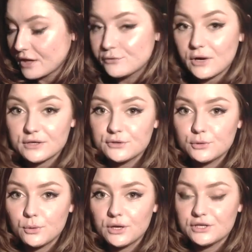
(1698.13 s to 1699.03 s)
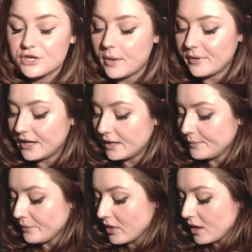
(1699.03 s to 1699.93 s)
drugstore in Germany.
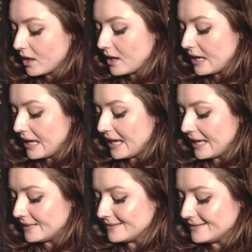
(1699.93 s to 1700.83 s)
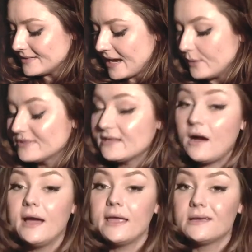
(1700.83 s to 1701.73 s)
And I was
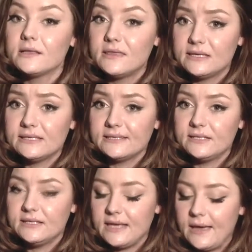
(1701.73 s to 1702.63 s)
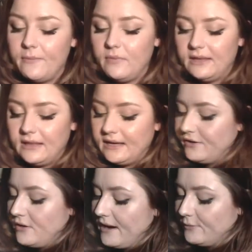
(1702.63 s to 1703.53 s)
eyeing this in DDM, and
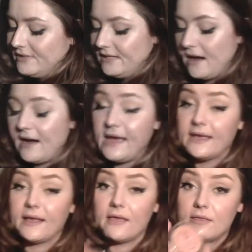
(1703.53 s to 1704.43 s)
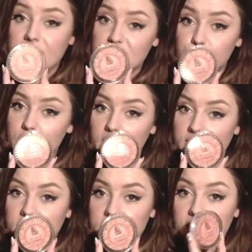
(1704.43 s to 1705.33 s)
later I was eyeing this
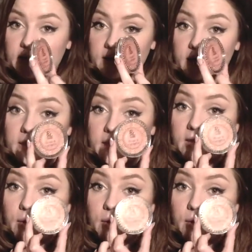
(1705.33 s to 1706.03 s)
product in the